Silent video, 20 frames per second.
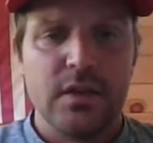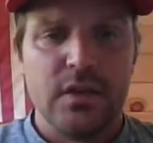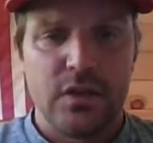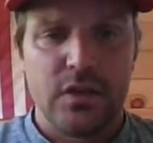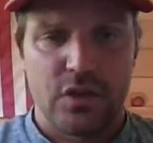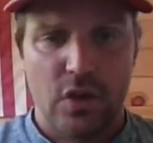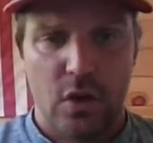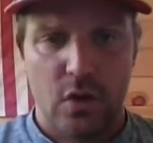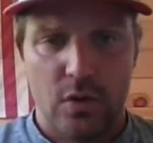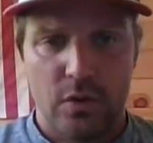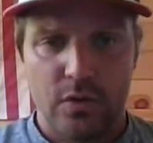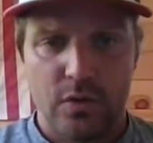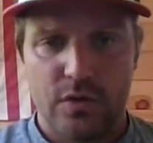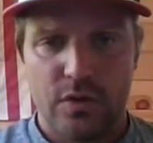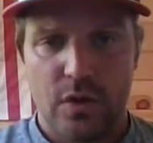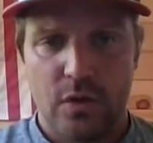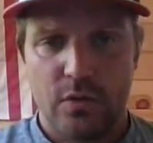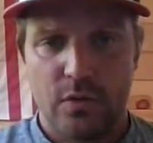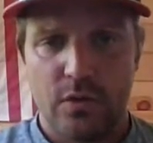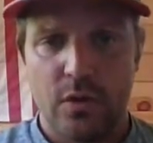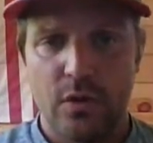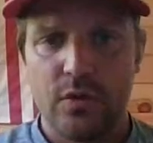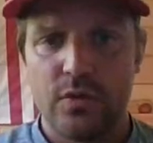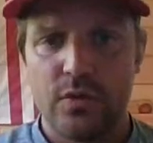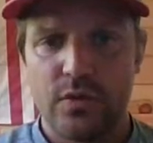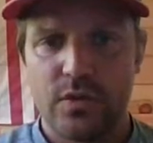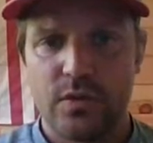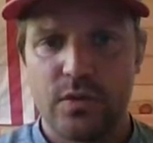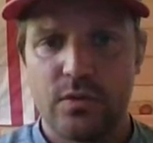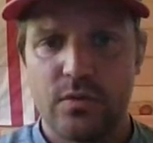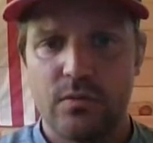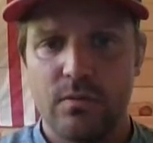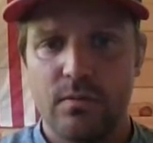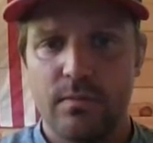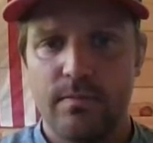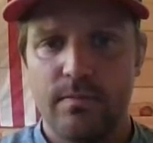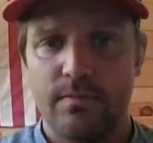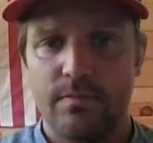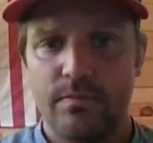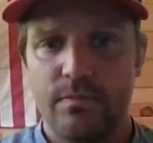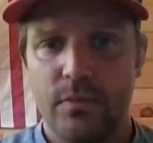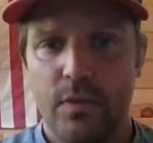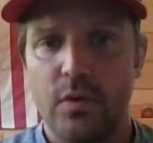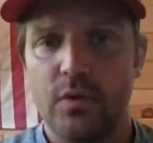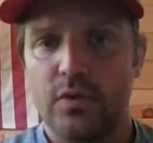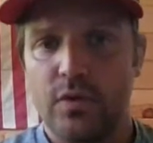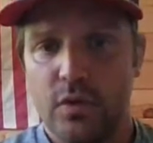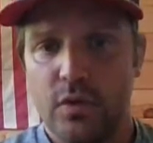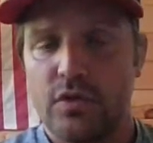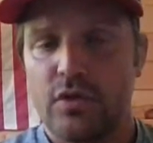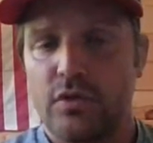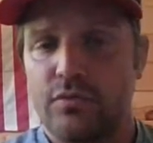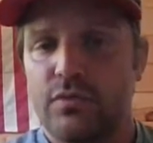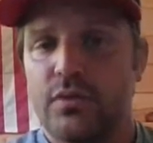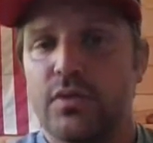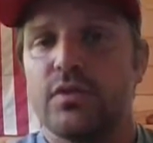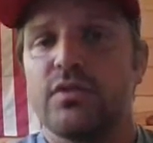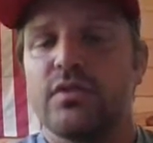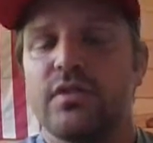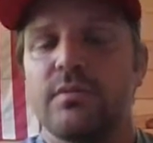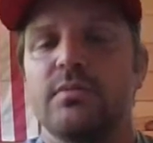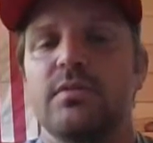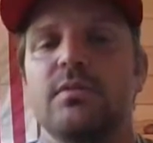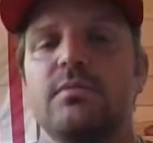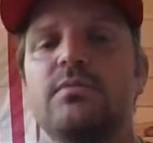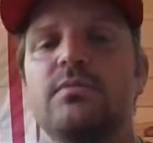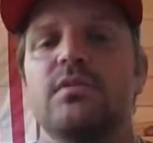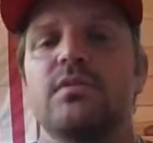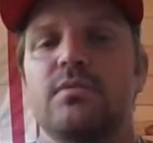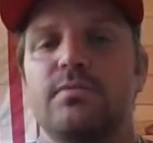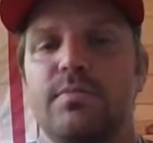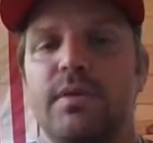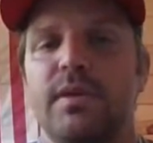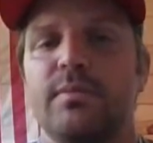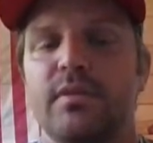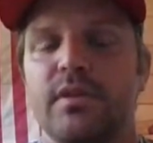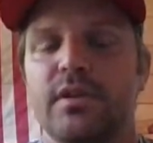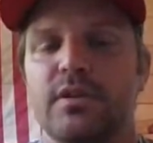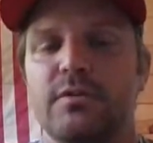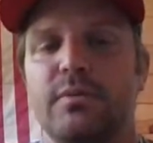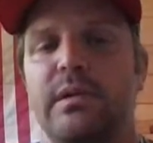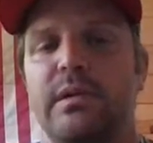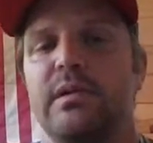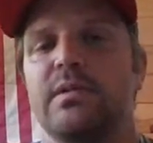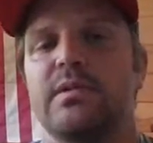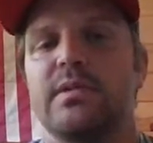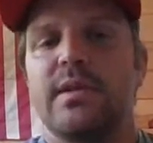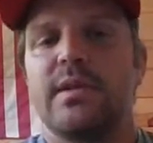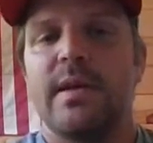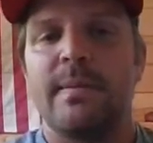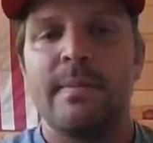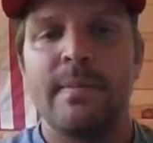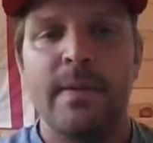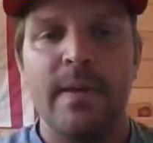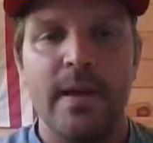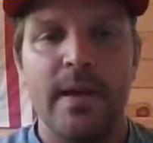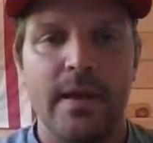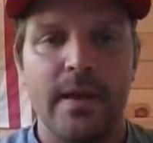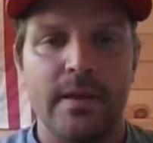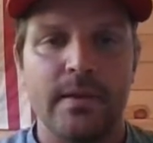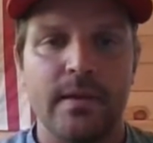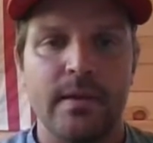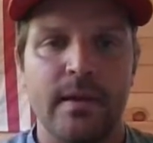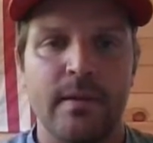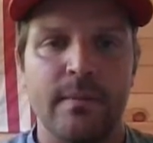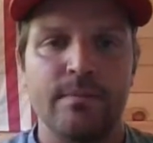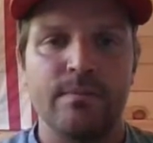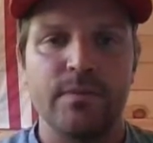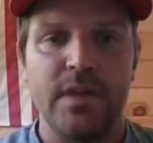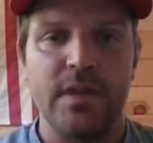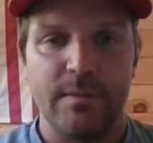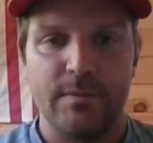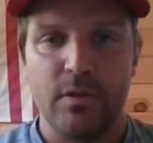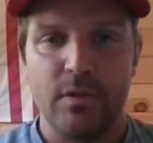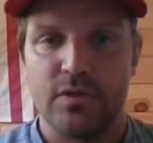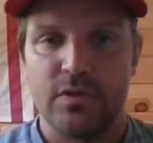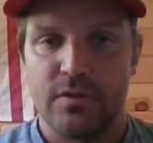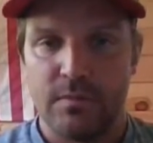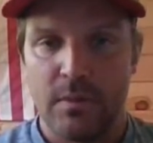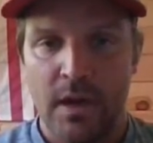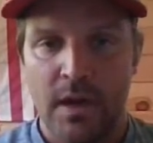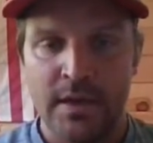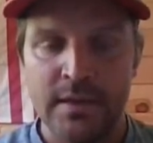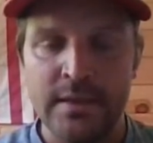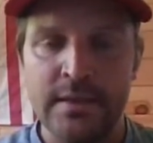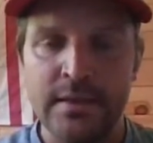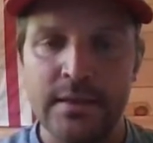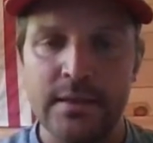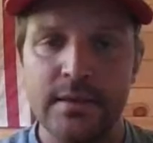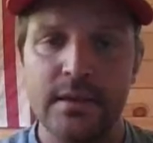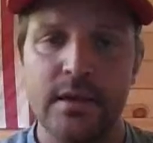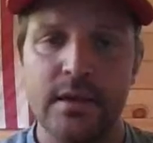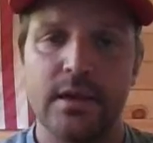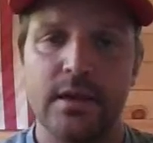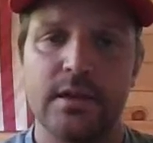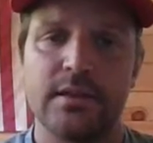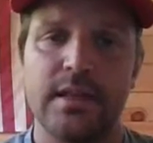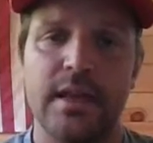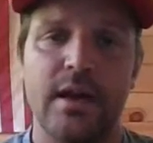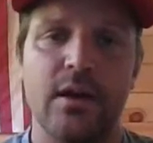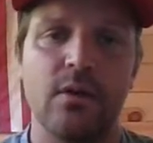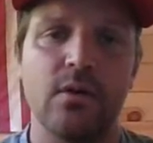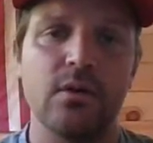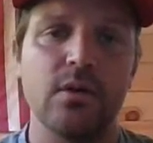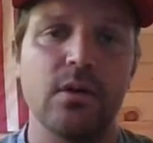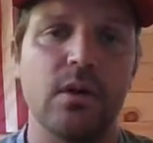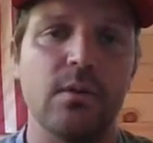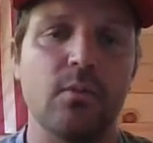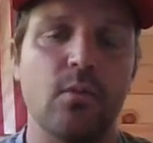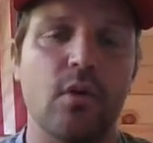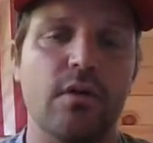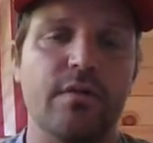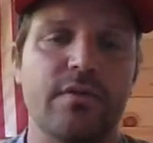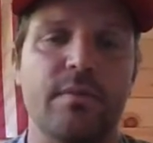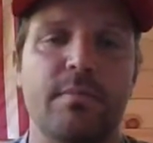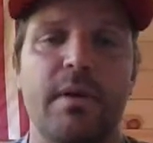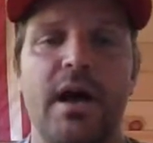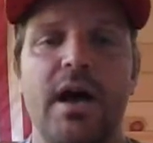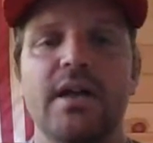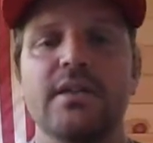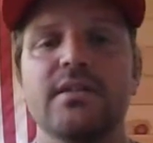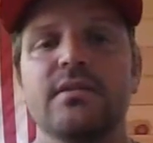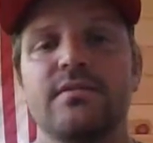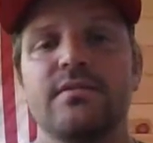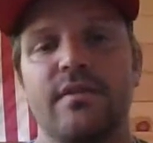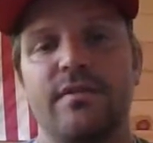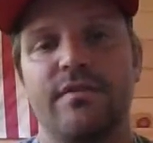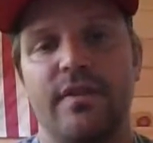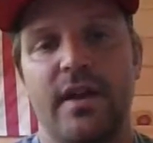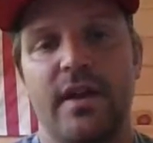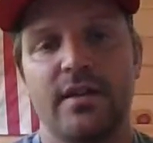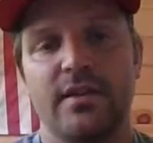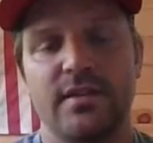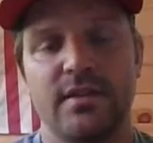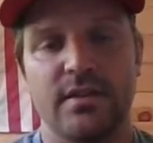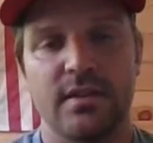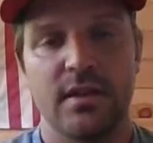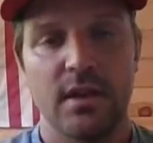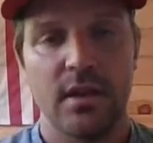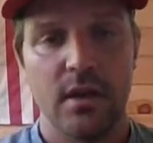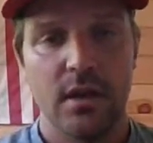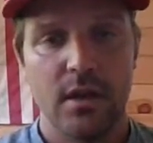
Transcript: So those are real symptoms. People experience them, and keep those in mind. Now, more of the positive effects,